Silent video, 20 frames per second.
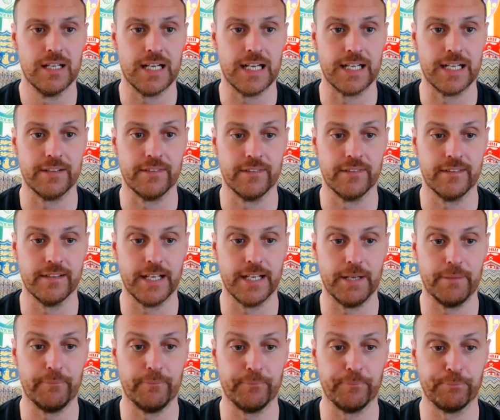And
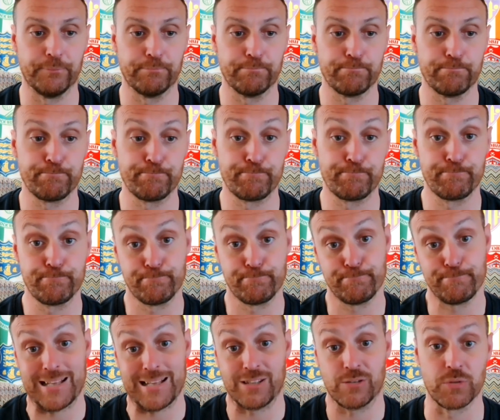
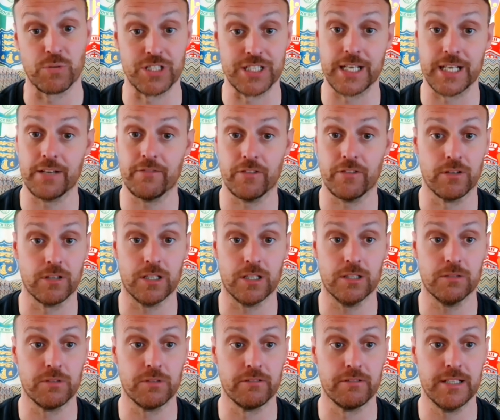that's what you get from
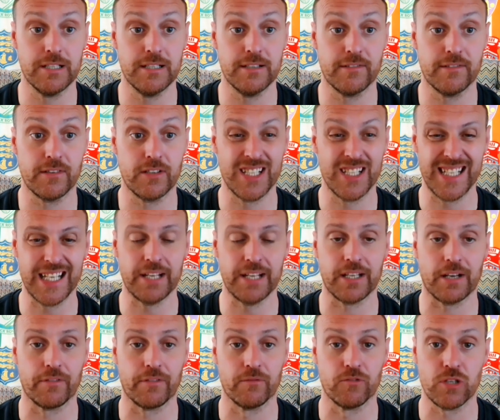Galway, really. And you get
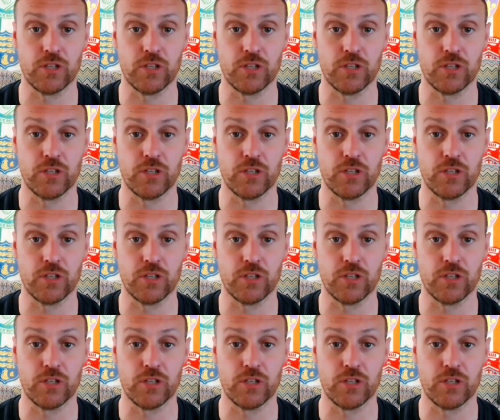that from